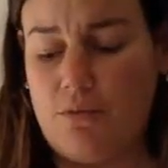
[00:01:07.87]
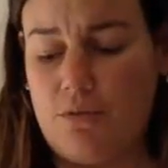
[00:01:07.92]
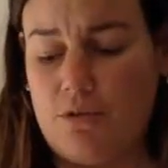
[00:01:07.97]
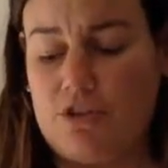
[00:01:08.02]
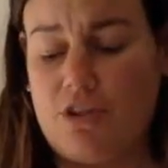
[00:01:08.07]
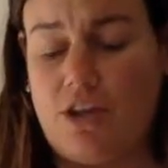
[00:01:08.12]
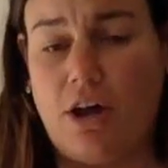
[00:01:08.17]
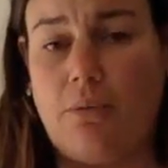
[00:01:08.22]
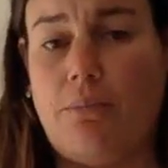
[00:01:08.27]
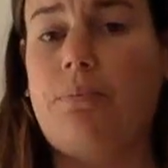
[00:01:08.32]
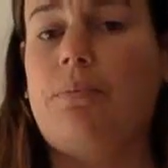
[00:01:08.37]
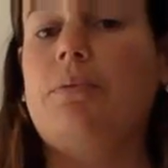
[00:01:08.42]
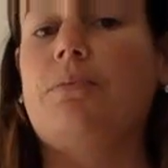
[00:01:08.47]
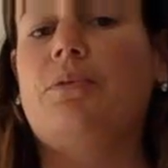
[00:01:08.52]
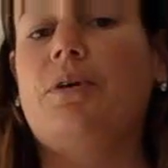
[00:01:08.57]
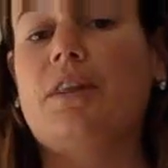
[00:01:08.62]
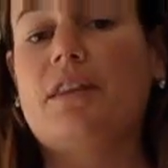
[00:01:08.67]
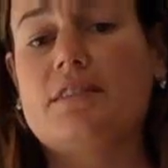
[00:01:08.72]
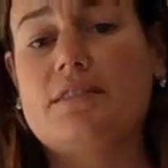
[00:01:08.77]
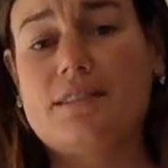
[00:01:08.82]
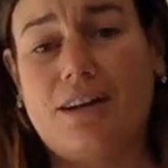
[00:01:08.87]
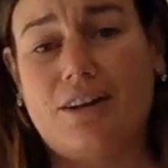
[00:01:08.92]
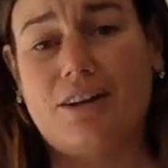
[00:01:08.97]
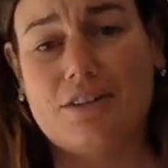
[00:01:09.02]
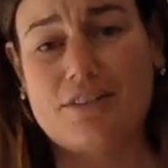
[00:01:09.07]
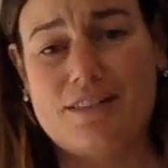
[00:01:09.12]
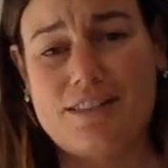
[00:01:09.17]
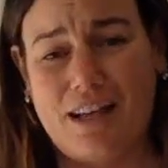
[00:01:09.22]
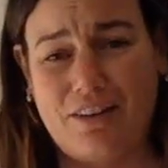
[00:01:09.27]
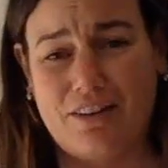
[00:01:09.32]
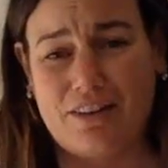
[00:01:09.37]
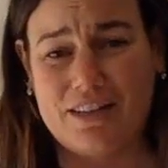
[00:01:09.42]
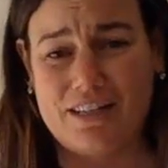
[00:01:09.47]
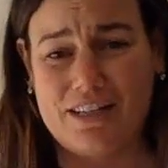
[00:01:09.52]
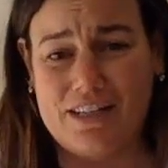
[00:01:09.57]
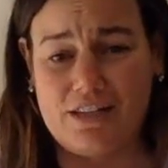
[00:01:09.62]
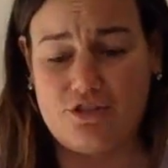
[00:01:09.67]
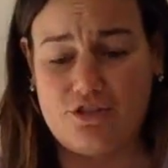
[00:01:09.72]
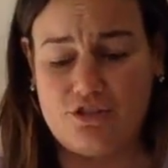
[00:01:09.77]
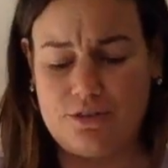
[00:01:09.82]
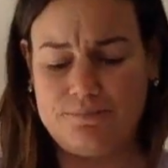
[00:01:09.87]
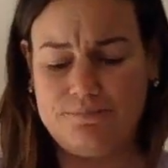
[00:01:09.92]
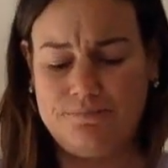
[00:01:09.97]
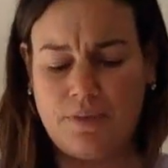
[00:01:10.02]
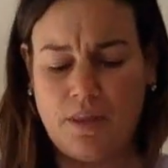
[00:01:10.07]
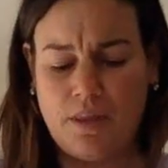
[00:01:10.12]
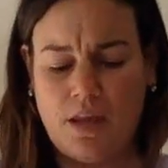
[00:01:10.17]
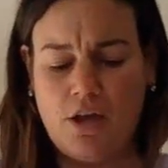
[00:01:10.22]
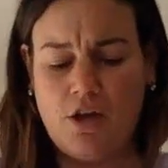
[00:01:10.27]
which help with cell-to-cell adhesion,